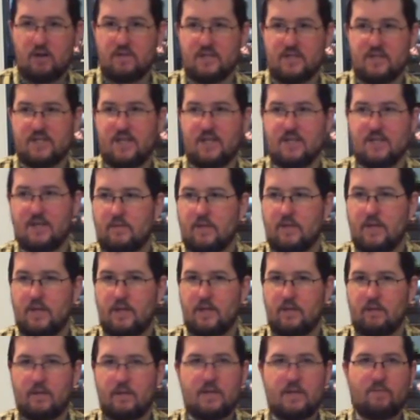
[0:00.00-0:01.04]
that says
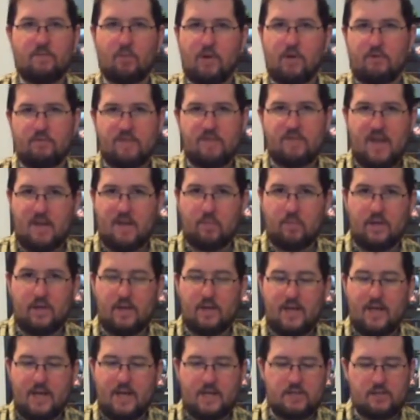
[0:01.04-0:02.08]
leave a round of gambling,
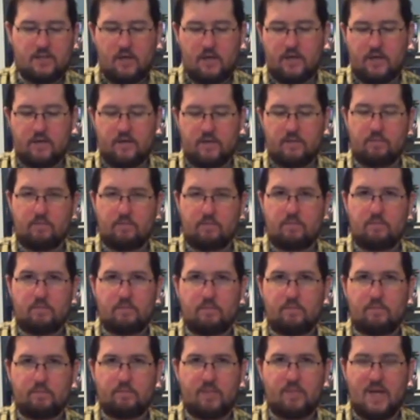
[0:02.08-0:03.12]
and it's got a
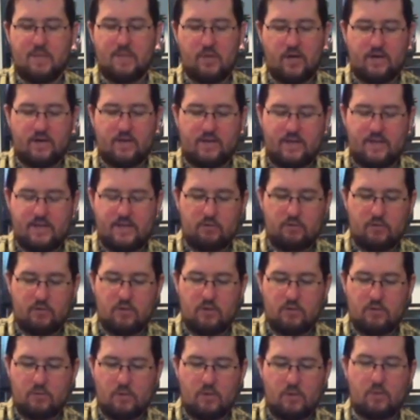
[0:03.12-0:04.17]
pipe on it, and you'll
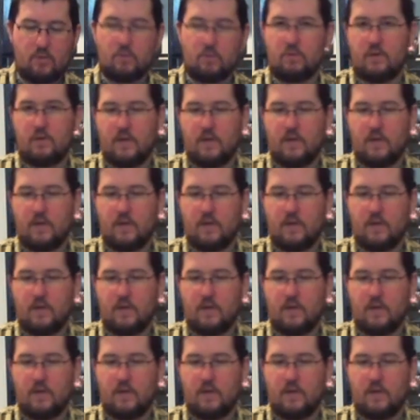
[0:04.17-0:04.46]
go,